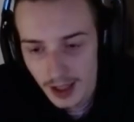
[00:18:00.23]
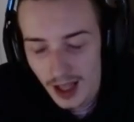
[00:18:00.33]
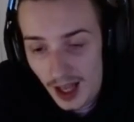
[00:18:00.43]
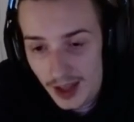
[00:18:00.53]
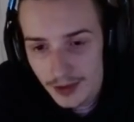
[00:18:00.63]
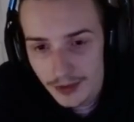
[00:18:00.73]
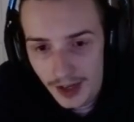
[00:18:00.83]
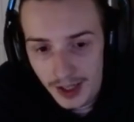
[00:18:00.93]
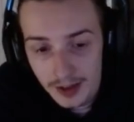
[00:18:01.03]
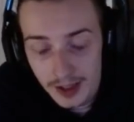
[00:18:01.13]
And then
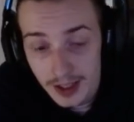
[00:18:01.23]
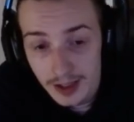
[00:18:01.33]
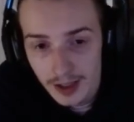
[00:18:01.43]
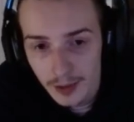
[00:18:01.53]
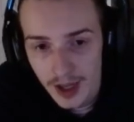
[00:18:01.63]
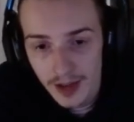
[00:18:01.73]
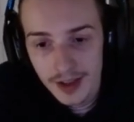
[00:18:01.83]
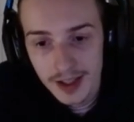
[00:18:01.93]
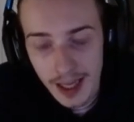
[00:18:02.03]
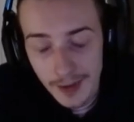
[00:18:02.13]
finally, we have
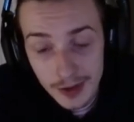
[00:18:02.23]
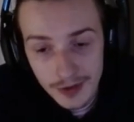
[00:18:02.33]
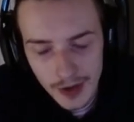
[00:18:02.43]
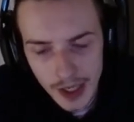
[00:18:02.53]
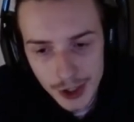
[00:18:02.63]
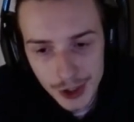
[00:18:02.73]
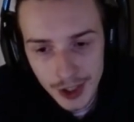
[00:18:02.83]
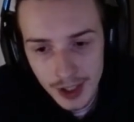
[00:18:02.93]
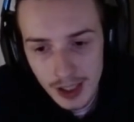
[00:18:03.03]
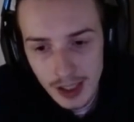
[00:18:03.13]
the damage
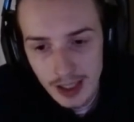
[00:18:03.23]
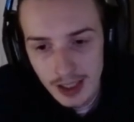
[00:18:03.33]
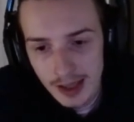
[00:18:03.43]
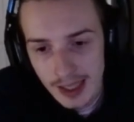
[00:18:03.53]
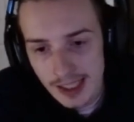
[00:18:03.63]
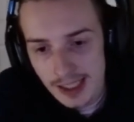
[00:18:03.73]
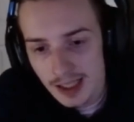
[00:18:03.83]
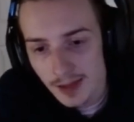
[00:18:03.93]
variation. This is the